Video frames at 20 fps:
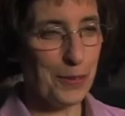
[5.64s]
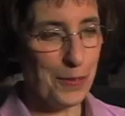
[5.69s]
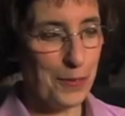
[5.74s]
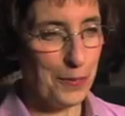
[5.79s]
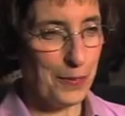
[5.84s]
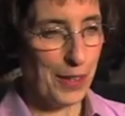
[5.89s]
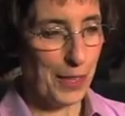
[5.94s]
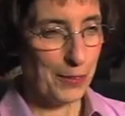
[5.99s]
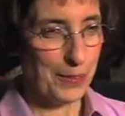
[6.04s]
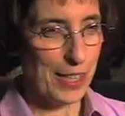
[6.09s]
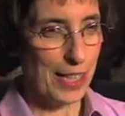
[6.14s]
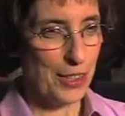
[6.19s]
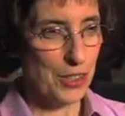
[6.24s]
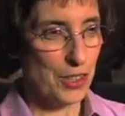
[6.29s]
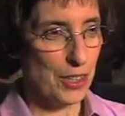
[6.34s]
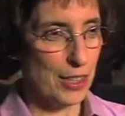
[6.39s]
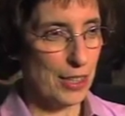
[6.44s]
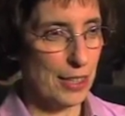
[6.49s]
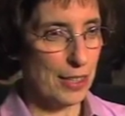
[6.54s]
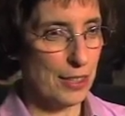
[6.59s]
of the
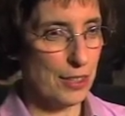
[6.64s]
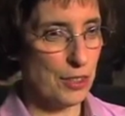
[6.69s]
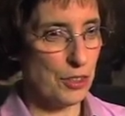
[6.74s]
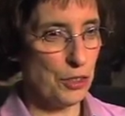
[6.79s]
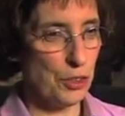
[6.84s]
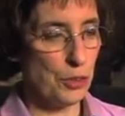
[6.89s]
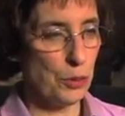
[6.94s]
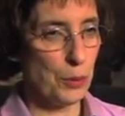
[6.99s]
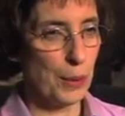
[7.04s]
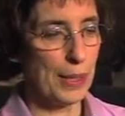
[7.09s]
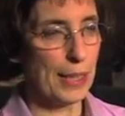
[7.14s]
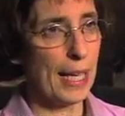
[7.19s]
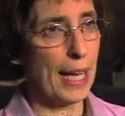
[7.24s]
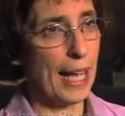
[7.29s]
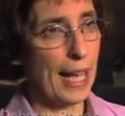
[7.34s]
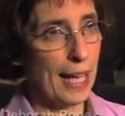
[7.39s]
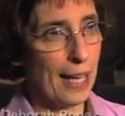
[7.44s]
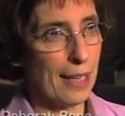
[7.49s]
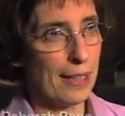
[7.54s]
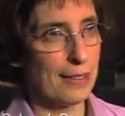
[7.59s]
foundation is to
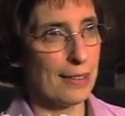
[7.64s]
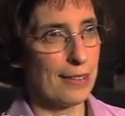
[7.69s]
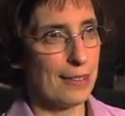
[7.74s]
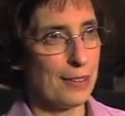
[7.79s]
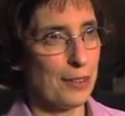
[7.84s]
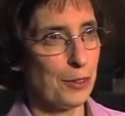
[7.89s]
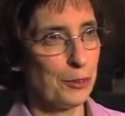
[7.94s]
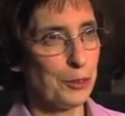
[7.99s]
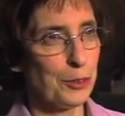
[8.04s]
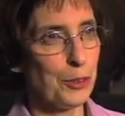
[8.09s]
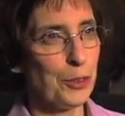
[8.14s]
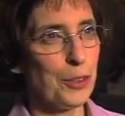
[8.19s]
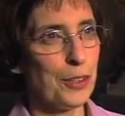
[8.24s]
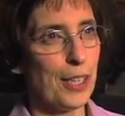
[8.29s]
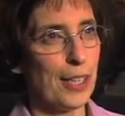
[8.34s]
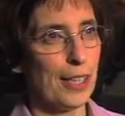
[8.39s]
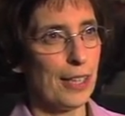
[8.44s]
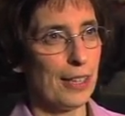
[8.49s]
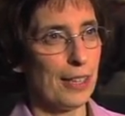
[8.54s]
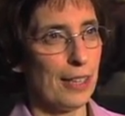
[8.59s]
enhance the
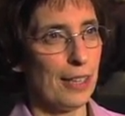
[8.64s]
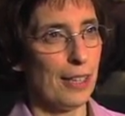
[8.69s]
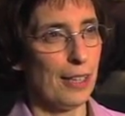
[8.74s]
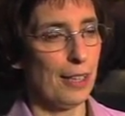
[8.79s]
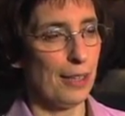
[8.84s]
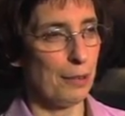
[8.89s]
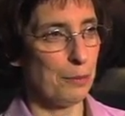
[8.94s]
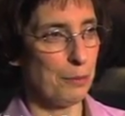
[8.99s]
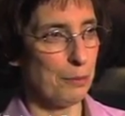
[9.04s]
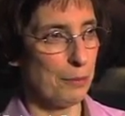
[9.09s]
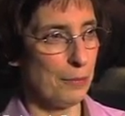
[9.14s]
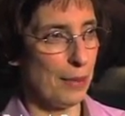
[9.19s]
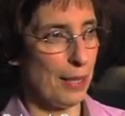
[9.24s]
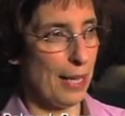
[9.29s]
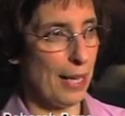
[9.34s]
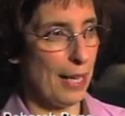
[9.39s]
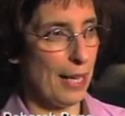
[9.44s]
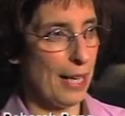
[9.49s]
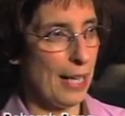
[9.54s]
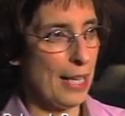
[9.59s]
learning, um,
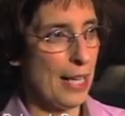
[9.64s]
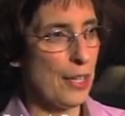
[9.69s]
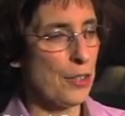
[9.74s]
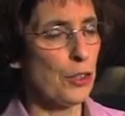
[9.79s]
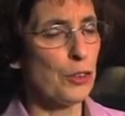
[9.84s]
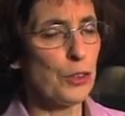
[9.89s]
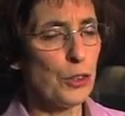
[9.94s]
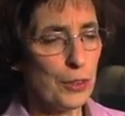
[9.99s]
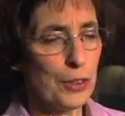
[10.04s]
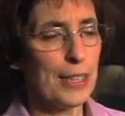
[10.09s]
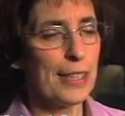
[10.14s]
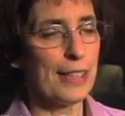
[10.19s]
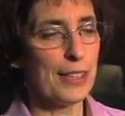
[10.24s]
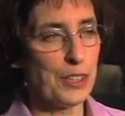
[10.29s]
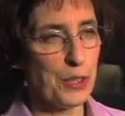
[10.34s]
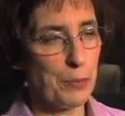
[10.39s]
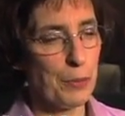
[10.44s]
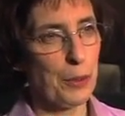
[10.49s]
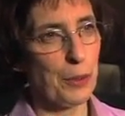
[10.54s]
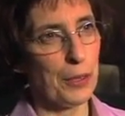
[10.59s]
the learning
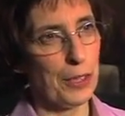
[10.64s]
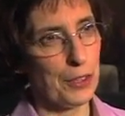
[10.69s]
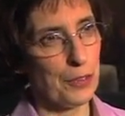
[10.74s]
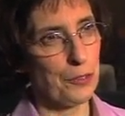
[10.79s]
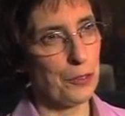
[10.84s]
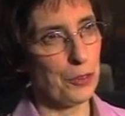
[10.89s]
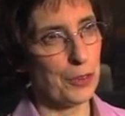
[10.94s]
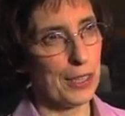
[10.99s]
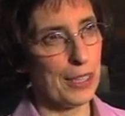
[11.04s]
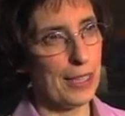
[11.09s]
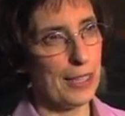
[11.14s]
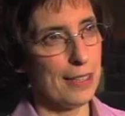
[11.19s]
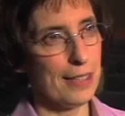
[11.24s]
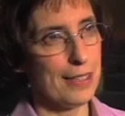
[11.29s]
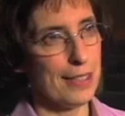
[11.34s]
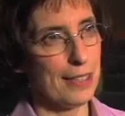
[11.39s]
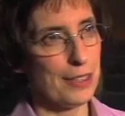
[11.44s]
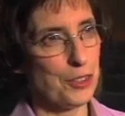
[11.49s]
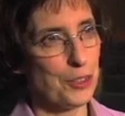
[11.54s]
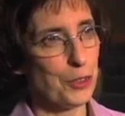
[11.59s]
experience for kids
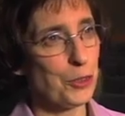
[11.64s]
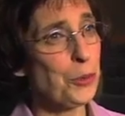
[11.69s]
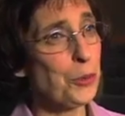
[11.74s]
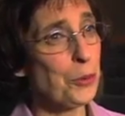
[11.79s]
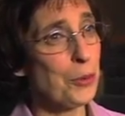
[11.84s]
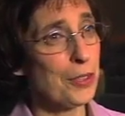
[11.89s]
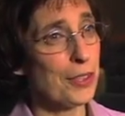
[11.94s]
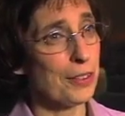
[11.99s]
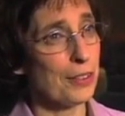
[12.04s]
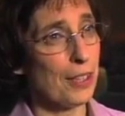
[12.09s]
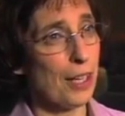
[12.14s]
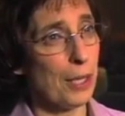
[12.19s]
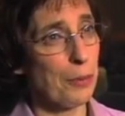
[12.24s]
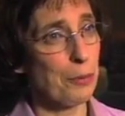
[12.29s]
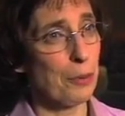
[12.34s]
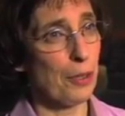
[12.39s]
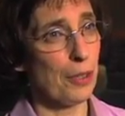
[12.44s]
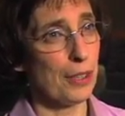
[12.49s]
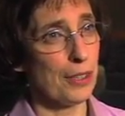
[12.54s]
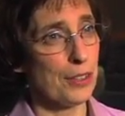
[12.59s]
in schools and
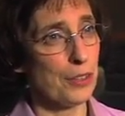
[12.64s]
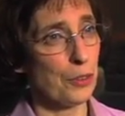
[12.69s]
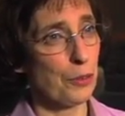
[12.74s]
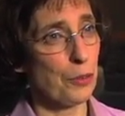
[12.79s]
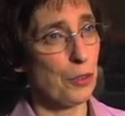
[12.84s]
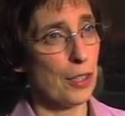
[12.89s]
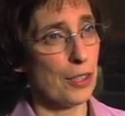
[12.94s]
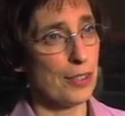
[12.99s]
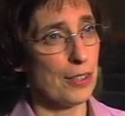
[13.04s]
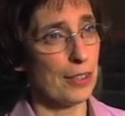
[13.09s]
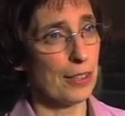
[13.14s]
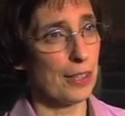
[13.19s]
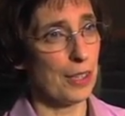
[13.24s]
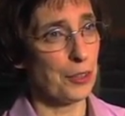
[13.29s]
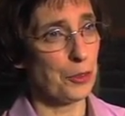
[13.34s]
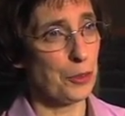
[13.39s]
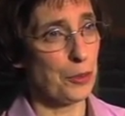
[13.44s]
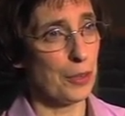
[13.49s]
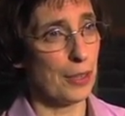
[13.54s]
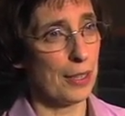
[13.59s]
libraries across the
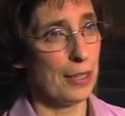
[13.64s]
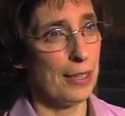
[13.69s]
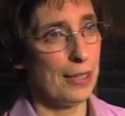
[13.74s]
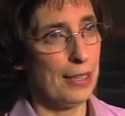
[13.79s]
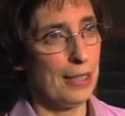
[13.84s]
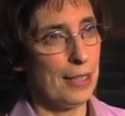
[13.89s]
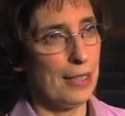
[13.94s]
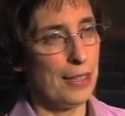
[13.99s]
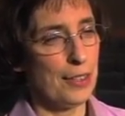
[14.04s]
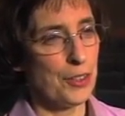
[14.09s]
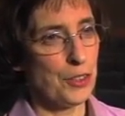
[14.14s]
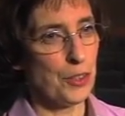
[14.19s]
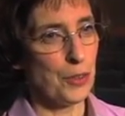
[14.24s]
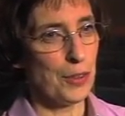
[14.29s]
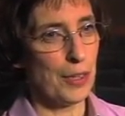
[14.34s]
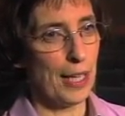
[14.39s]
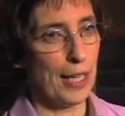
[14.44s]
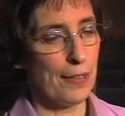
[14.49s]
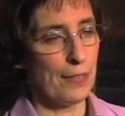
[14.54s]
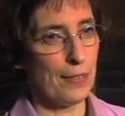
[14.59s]
country, so
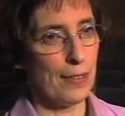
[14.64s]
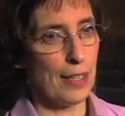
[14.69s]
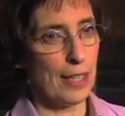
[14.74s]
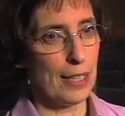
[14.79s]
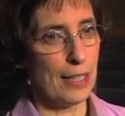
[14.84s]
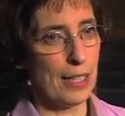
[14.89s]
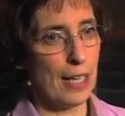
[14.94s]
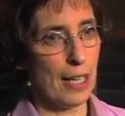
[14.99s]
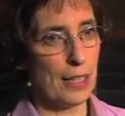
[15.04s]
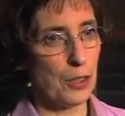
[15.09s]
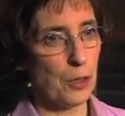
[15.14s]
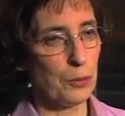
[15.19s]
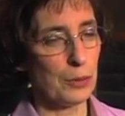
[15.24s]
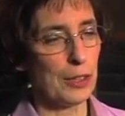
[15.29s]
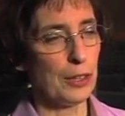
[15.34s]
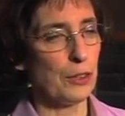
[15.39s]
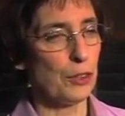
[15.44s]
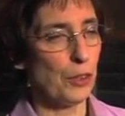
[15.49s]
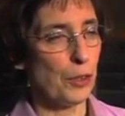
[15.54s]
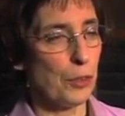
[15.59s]
that they not
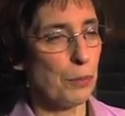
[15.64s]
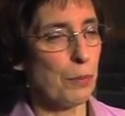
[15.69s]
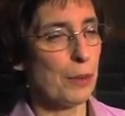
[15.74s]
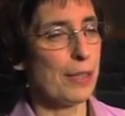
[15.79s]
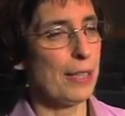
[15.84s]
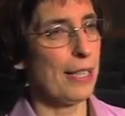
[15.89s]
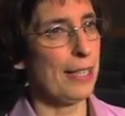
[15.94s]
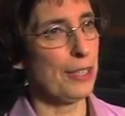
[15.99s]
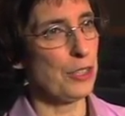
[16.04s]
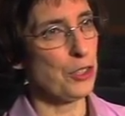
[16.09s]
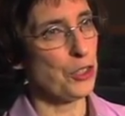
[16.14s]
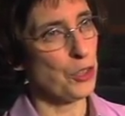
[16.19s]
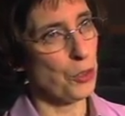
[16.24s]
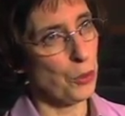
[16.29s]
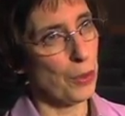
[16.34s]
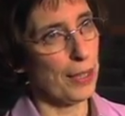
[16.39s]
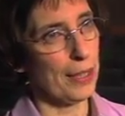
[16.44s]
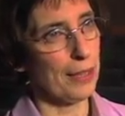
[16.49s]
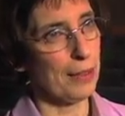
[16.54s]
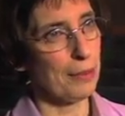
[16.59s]
only learn but they
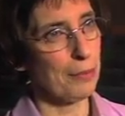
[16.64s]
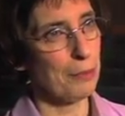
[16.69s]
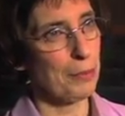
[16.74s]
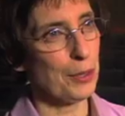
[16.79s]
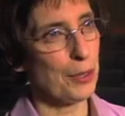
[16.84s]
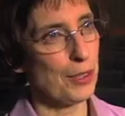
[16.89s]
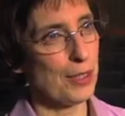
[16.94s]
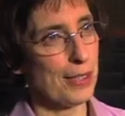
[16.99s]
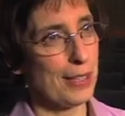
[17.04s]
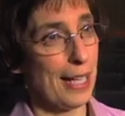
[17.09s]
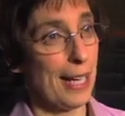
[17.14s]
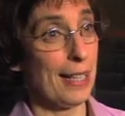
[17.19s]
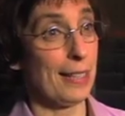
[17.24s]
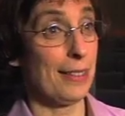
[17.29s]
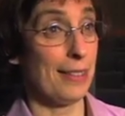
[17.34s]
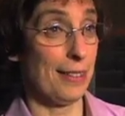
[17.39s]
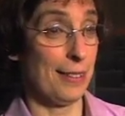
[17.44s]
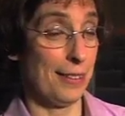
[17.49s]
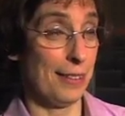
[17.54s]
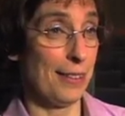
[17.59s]
enjoy it, because
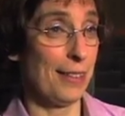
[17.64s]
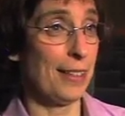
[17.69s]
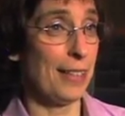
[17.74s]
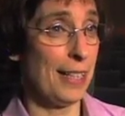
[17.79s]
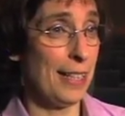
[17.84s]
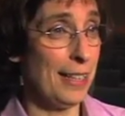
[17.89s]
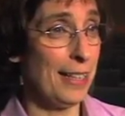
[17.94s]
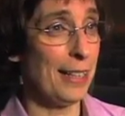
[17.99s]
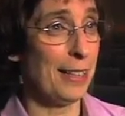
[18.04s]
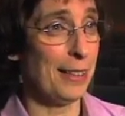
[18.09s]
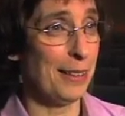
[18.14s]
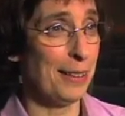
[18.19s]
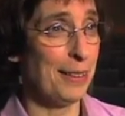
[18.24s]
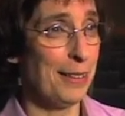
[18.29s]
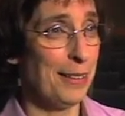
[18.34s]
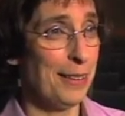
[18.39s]
that's the key,